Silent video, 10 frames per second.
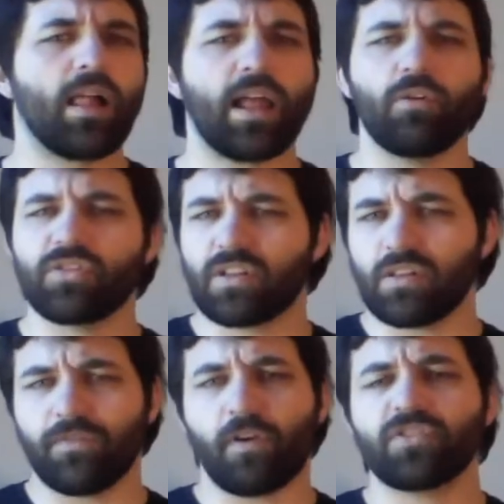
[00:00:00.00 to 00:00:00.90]
I know
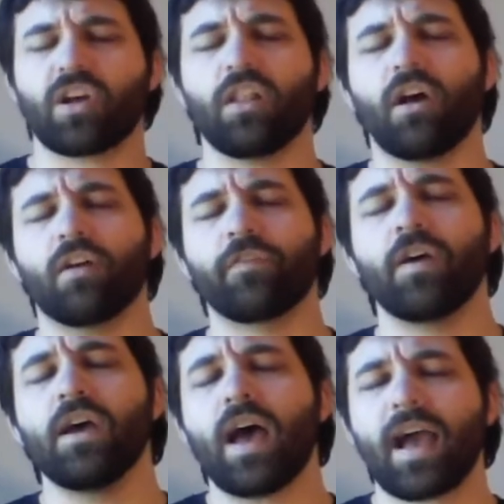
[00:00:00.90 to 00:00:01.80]
they've obviously got a lot of
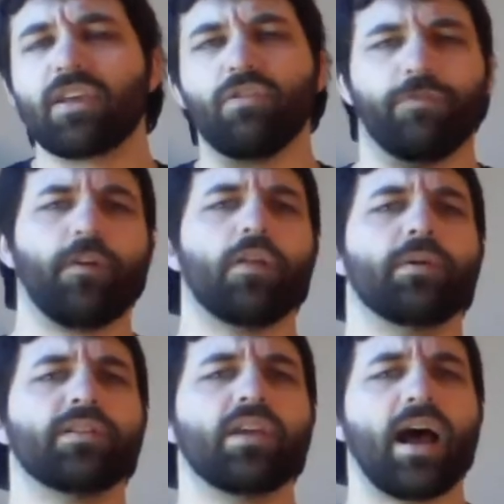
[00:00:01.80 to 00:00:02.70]
good following,